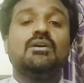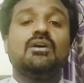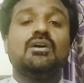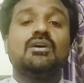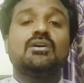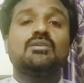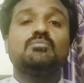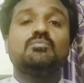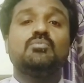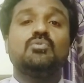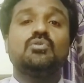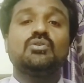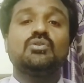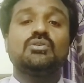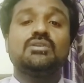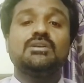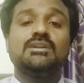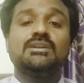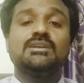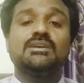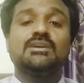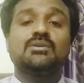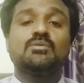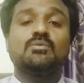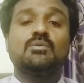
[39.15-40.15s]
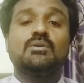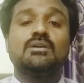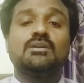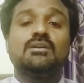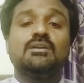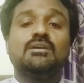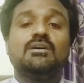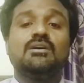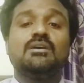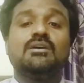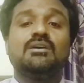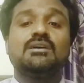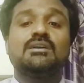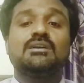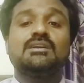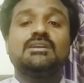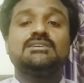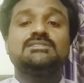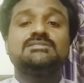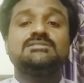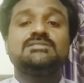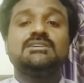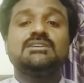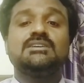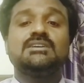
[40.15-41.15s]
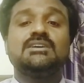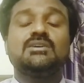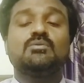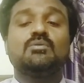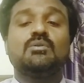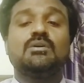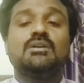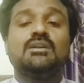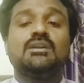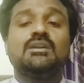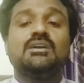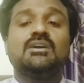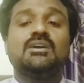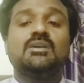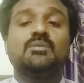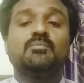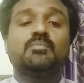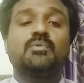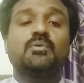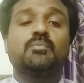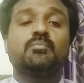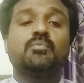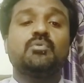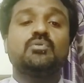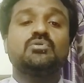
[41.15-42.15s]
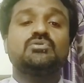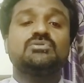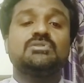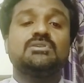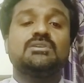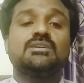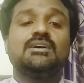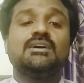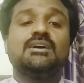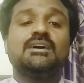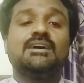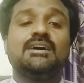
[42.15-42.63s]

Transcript: or more than equal or less than equal in proportion.